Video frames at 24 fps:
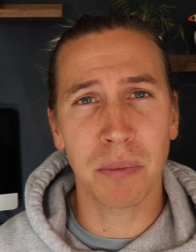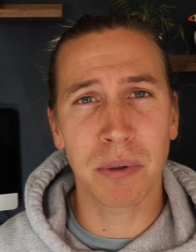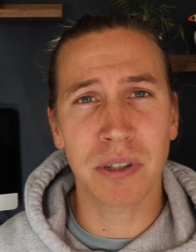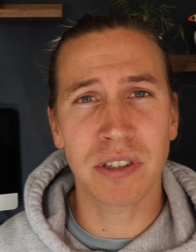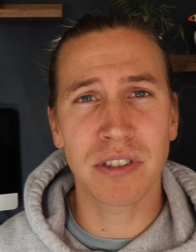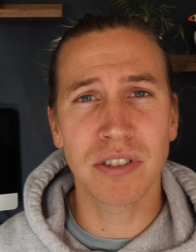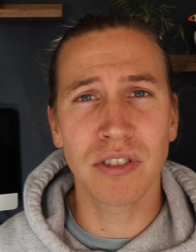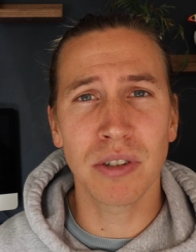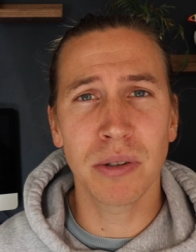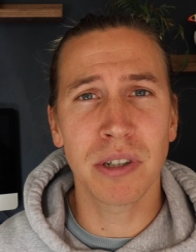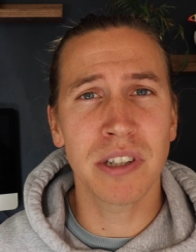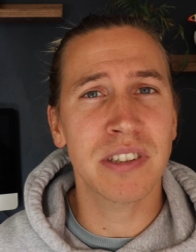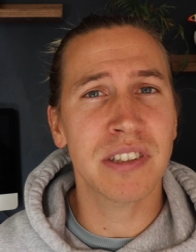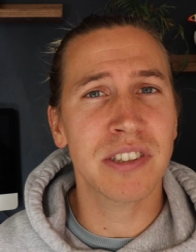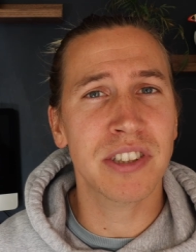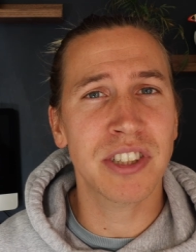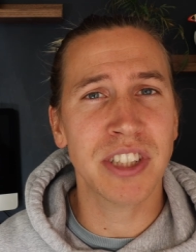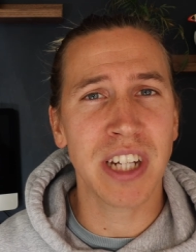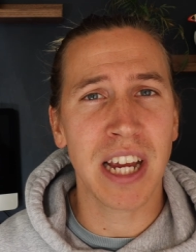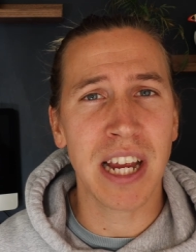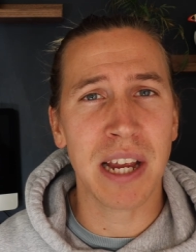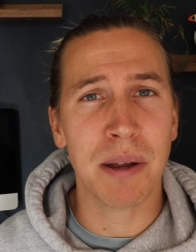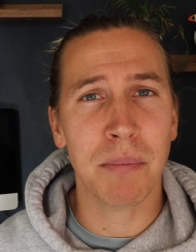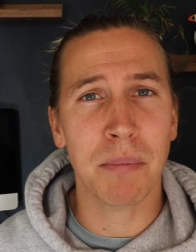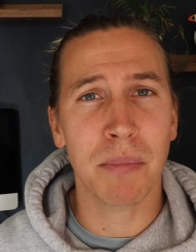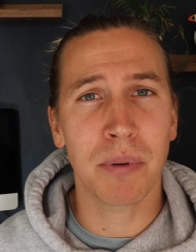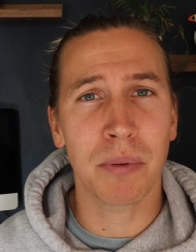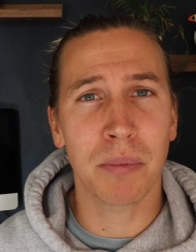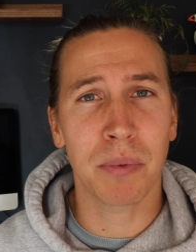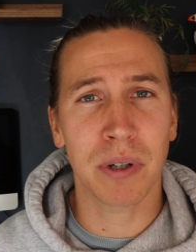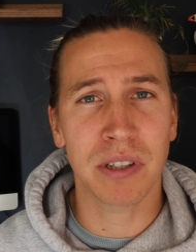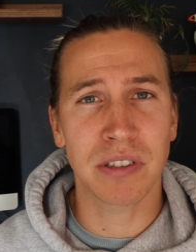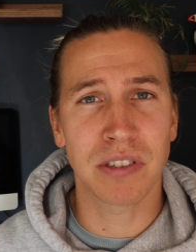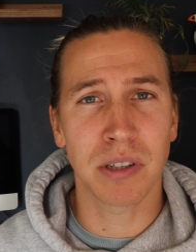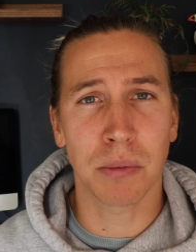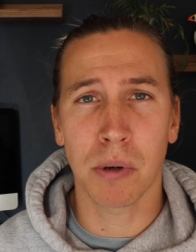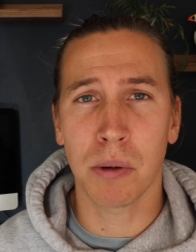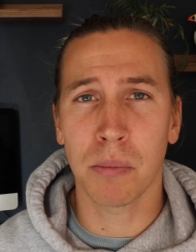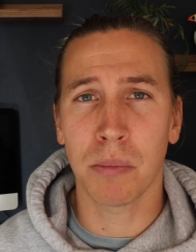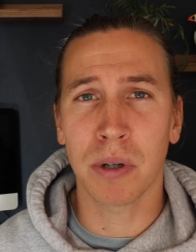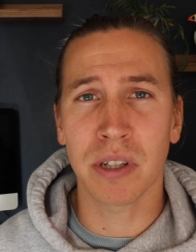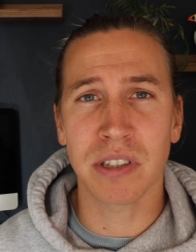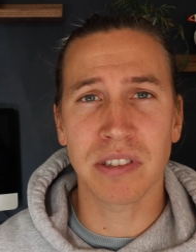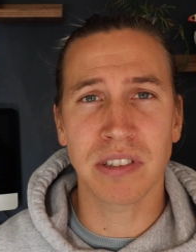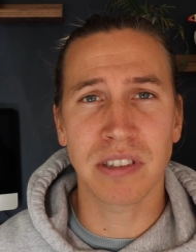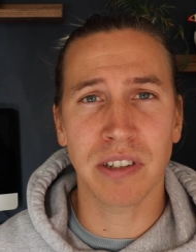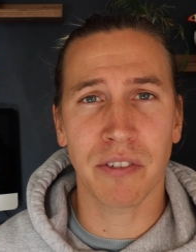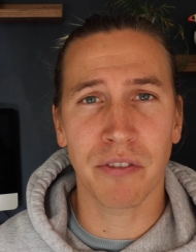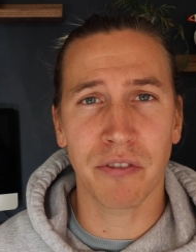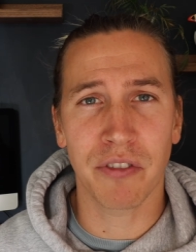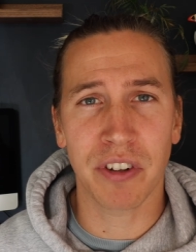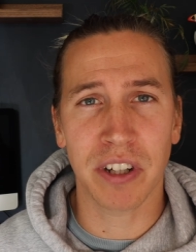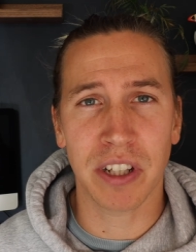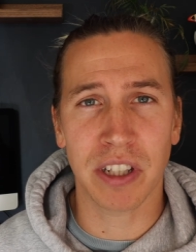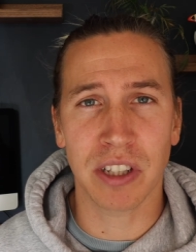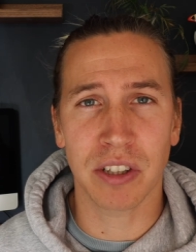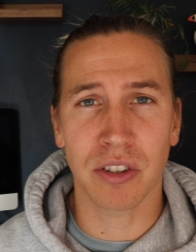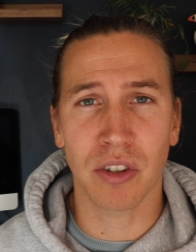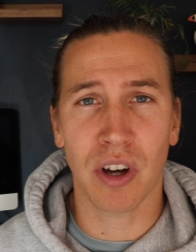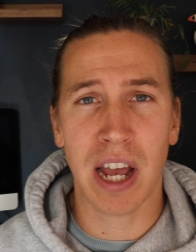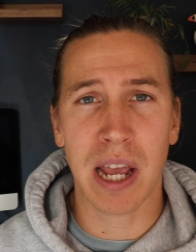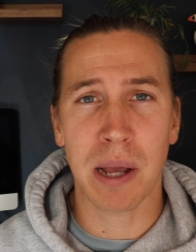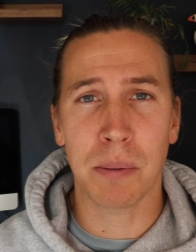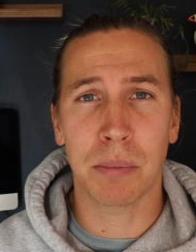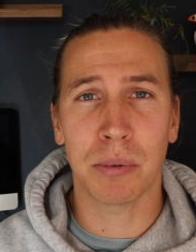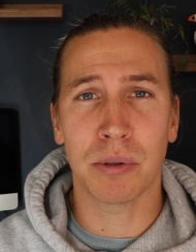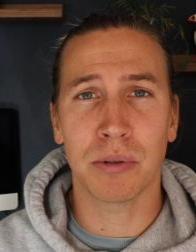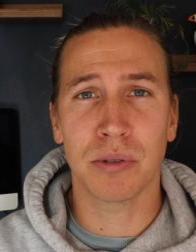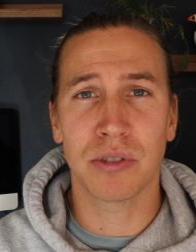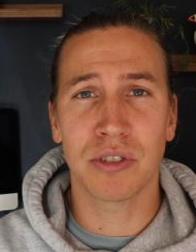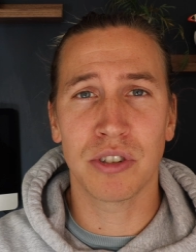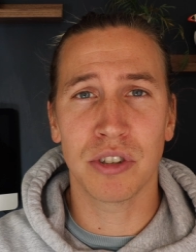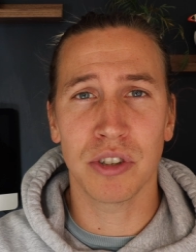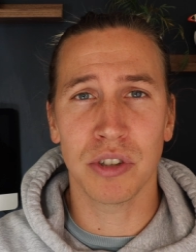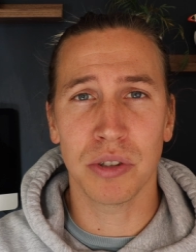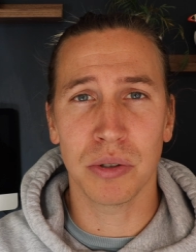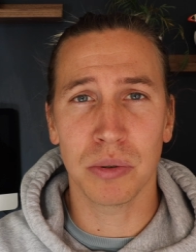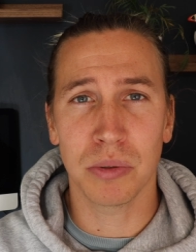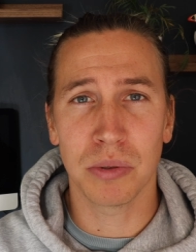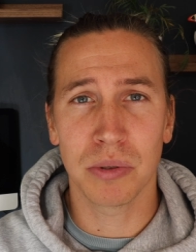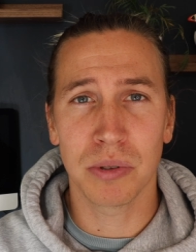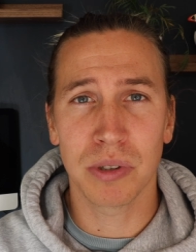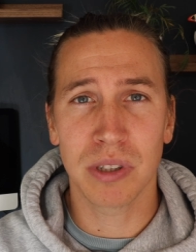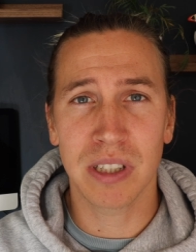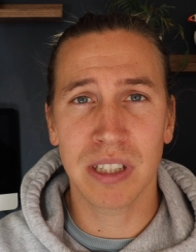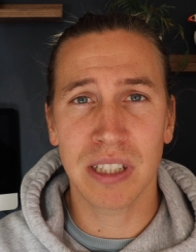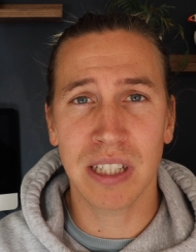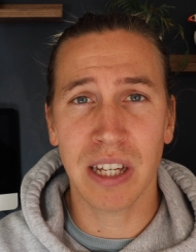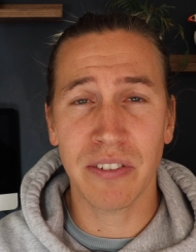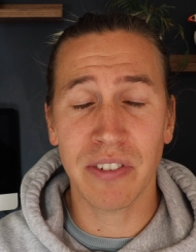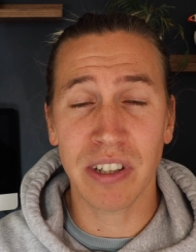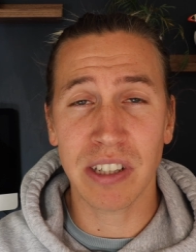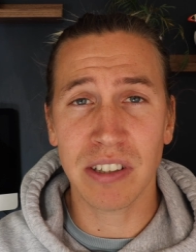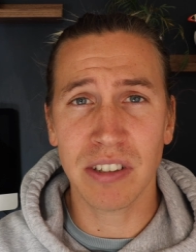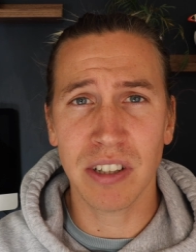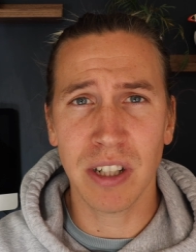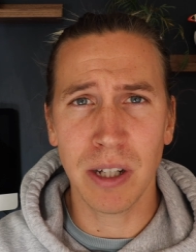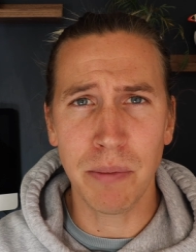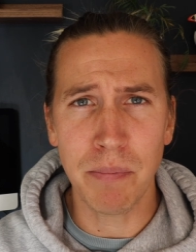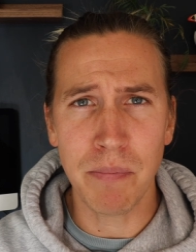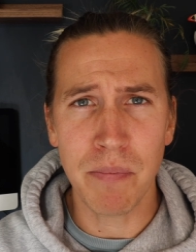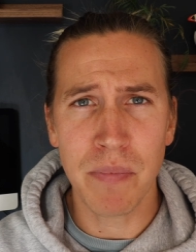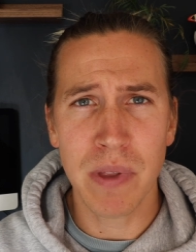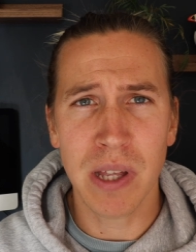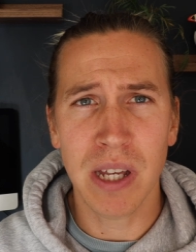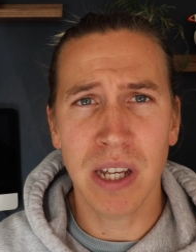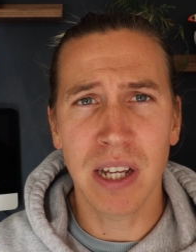which is always a shame when someone wants something and you're not able to give it to them.